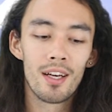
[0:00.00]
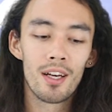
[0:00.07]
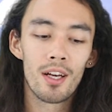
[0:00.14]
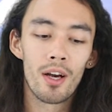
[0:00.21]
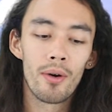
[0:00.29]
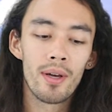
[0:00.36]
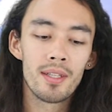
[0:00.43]

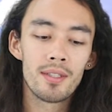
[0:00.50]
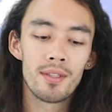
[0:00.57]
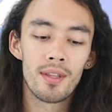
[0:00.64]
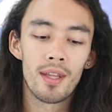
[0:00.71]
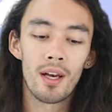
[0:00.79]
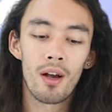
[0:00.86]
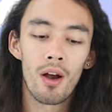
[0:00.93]
Going to
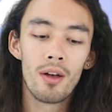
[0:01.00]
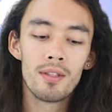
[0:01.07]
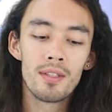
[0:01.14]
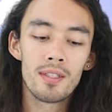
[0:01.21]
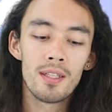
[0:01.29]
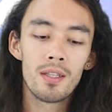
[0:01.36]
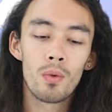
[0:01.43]
their
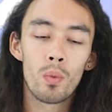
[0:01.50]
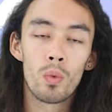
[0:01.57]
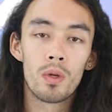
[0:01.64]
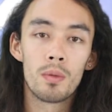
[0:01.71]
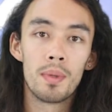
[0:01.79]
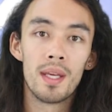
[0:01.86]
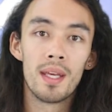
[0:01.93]
concert
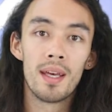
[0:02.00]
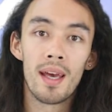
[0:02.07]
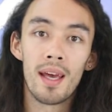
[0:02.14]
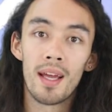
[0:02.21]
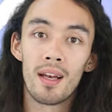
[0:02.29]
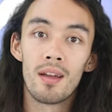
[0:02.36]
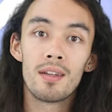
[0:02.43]
would be
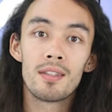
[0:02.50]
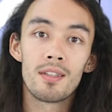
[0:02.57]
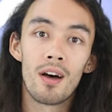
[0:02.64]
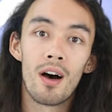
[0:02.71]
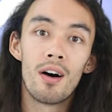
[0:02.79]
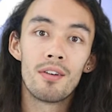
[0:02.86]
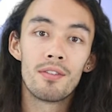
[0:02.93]
a lot
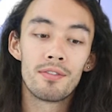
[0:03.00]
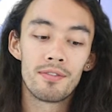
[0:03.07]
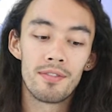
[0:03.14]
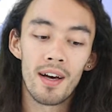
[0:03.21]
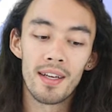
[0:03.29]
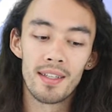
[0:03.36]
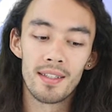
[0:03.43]
of
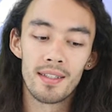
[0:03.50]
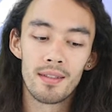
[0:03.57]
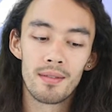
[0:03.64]
fun.